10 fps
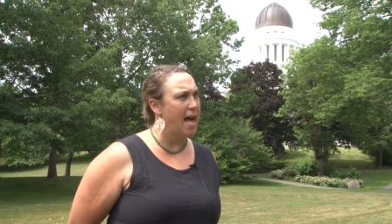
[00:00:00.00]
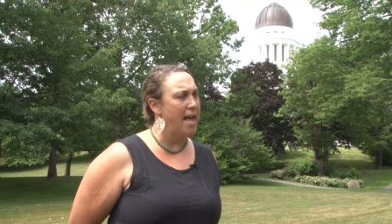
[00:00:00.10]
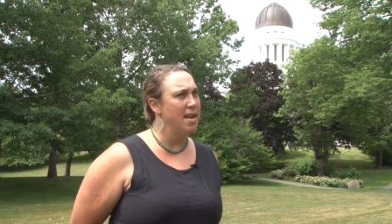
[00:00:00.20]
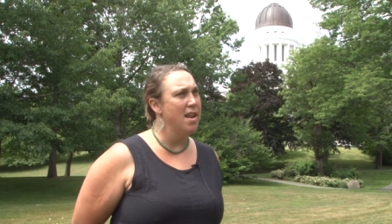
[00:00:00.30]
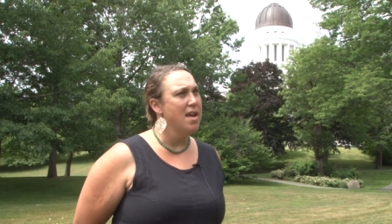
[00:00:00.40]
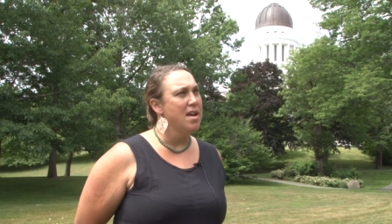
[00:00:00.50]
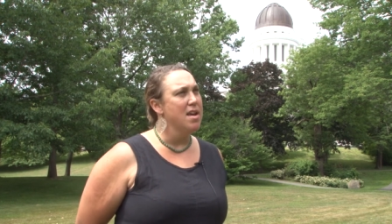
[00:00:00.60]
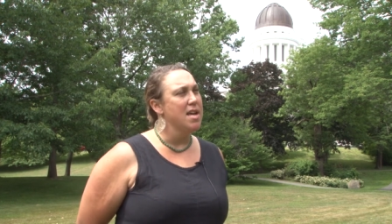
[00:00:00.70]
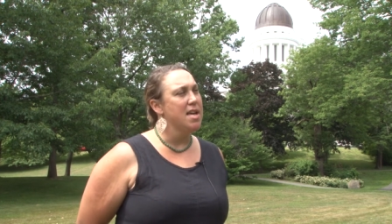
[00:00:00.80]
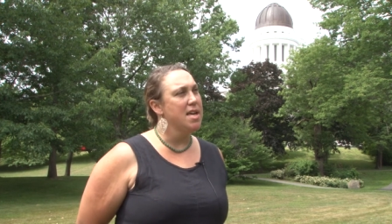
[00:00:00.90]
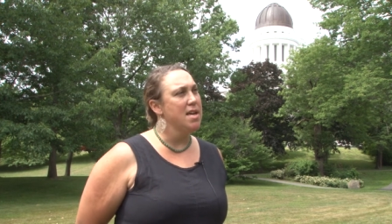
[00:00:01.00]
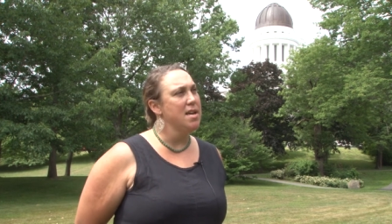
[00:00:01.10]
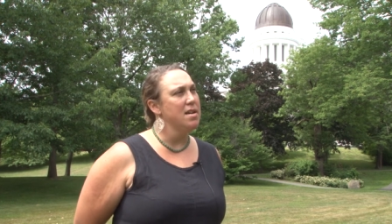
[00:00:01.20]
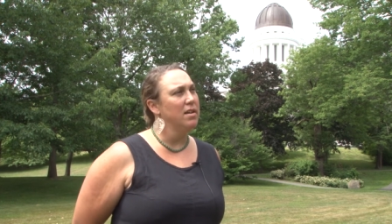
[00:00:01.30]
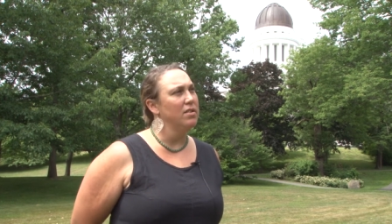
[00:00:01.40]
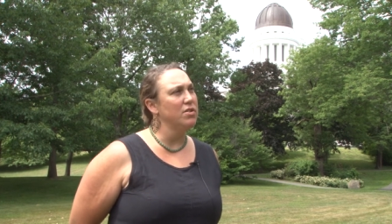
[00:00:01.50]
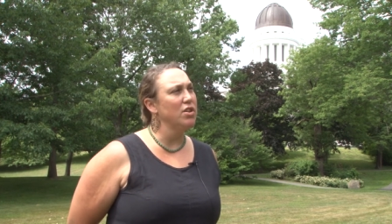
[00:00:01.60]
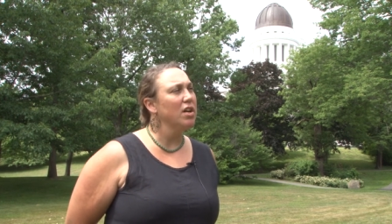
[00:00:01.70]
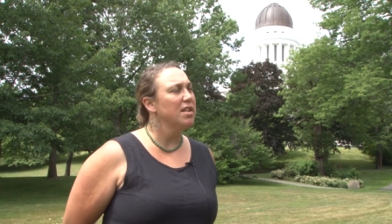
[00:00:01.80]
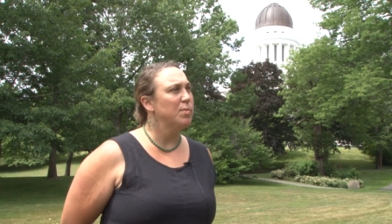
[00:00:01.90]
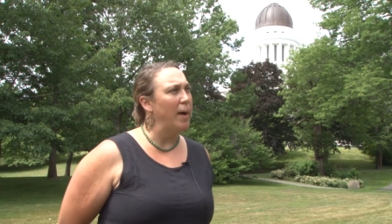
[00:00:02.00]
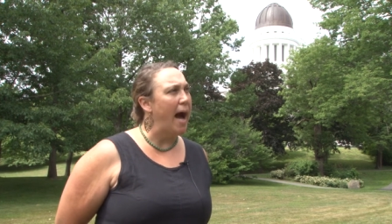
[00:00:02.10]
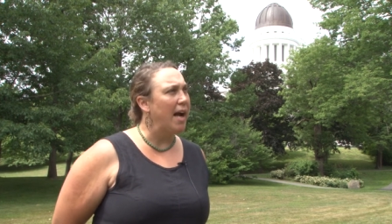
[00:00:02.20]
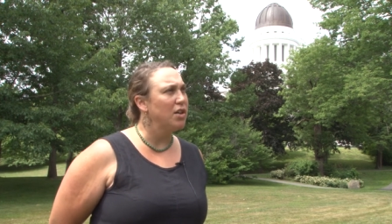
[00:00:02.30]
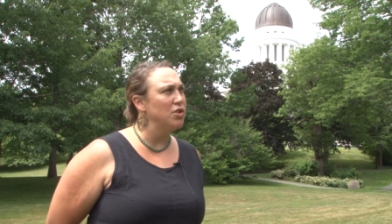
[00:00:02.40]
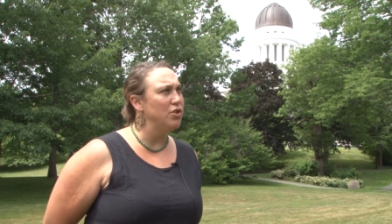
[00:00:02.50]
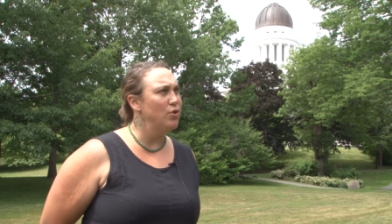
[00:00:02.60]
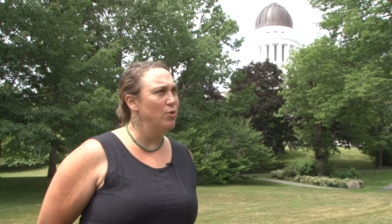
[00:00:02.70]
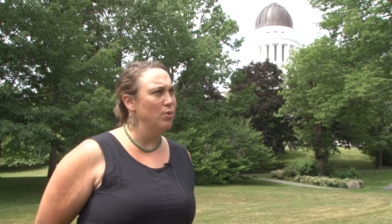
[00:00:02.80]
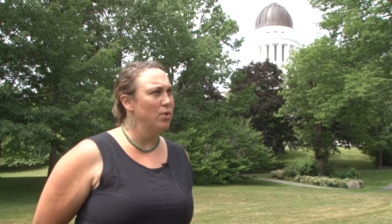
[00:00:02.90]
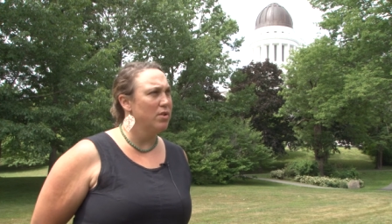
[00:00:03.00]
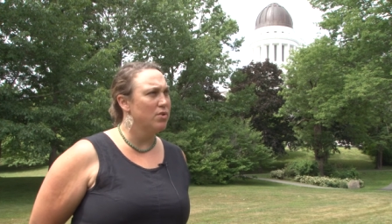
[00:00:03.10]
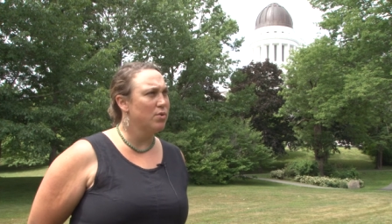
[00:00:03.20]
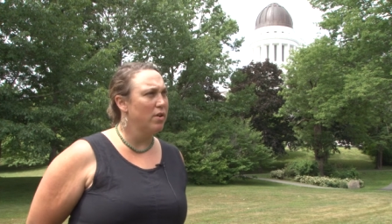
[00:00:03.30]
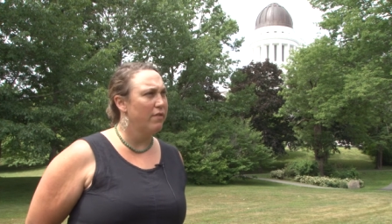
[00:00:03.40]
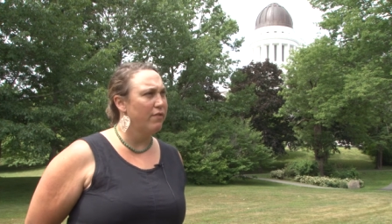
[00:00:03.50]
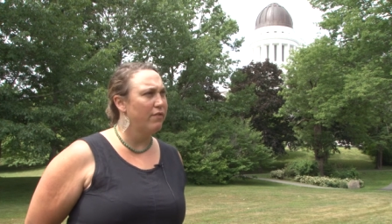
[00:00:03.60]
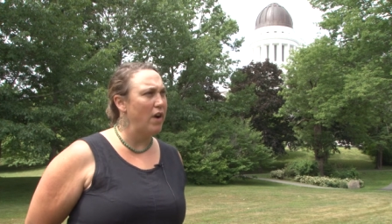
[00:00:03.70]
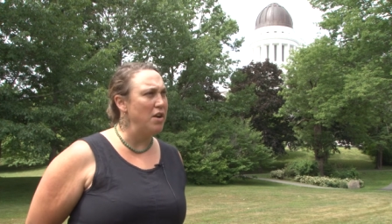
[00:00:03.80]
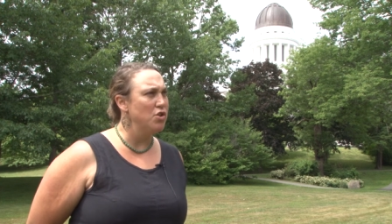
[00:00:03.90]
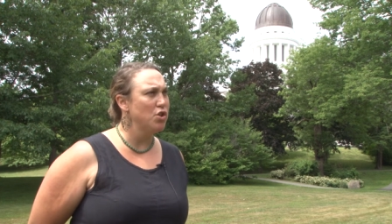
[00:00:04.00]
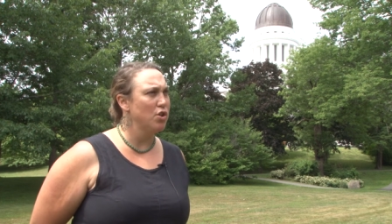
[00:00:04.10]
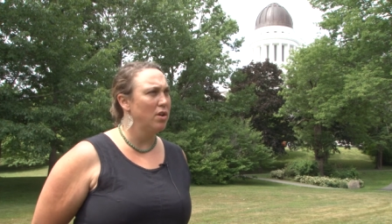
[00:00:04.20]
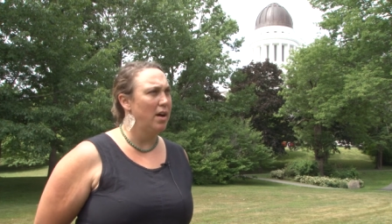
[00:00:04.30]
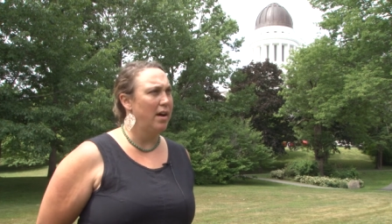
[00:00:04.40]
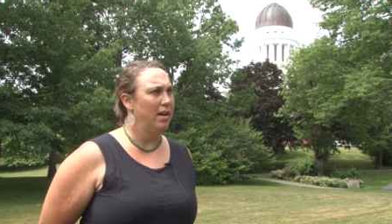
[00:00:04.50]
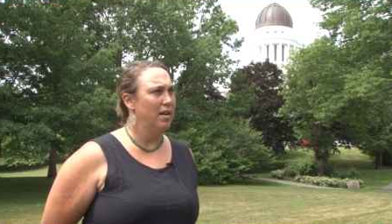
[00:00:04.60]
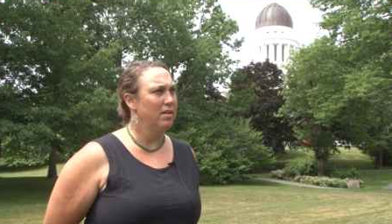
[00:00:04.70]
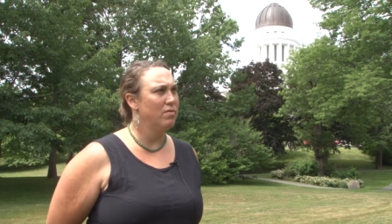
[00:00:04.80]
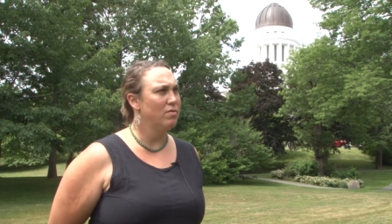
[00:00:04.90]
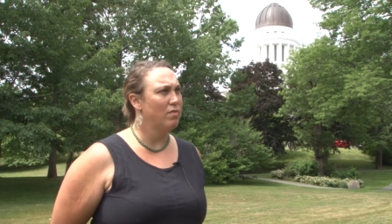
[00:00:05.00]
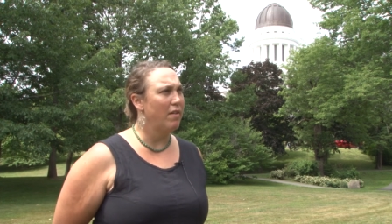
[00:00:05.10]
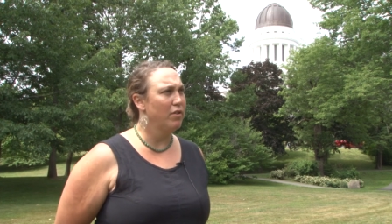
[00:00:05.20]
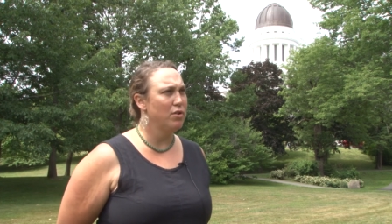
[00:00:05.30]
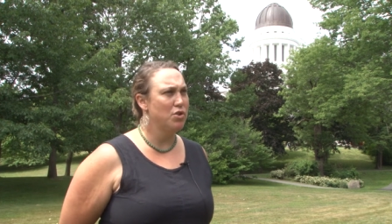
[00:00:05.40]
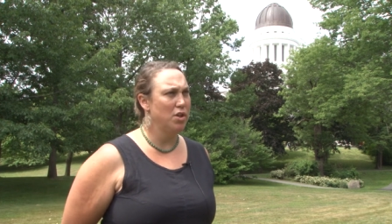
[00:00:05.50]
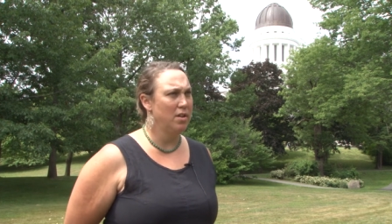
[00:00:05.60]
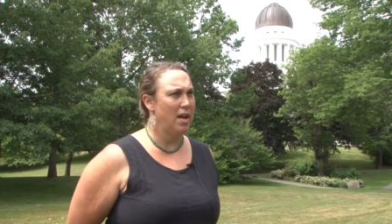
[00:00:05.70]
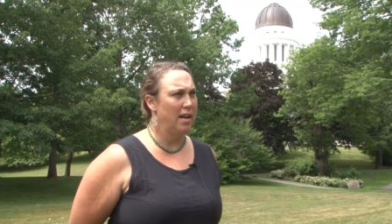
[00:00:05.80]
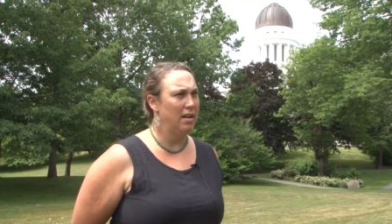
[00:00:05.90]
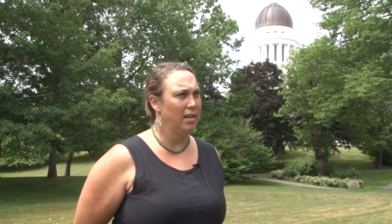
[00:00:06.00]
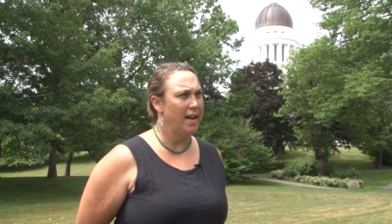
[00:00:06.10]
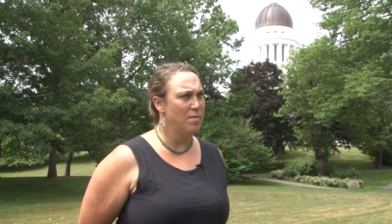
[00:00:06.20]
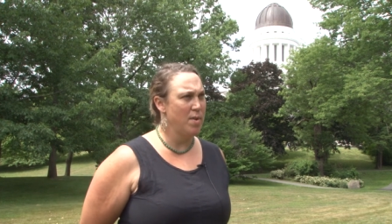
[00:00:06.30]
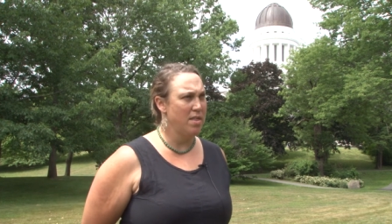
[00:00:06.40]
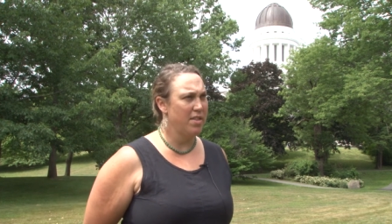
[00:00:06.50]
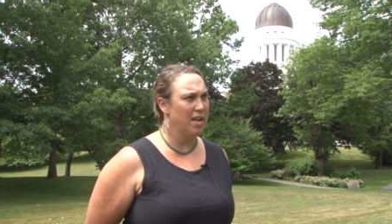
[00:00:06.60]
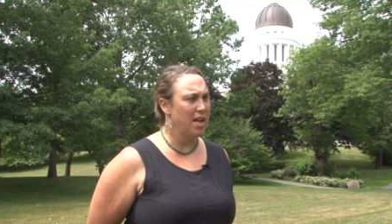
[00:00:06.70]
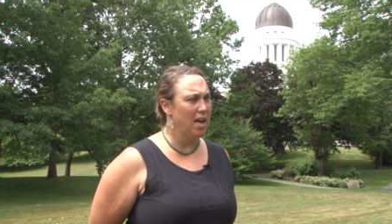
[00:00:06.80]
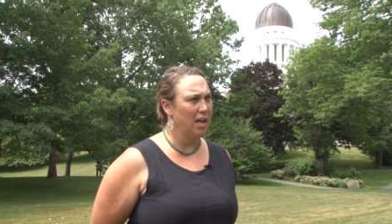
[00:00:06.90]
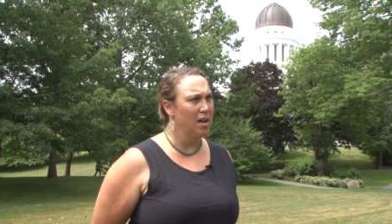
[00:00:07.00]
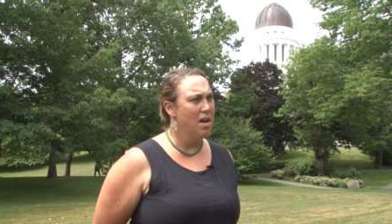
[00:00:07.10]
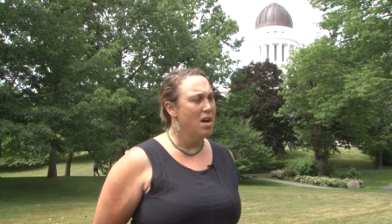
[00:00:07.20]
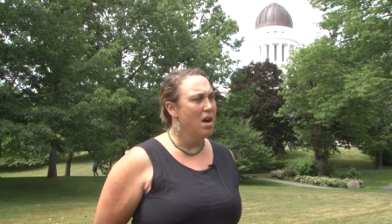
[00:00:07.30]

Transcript: And he took us back to the sort of French uh, Revolution and Enlightenment thinking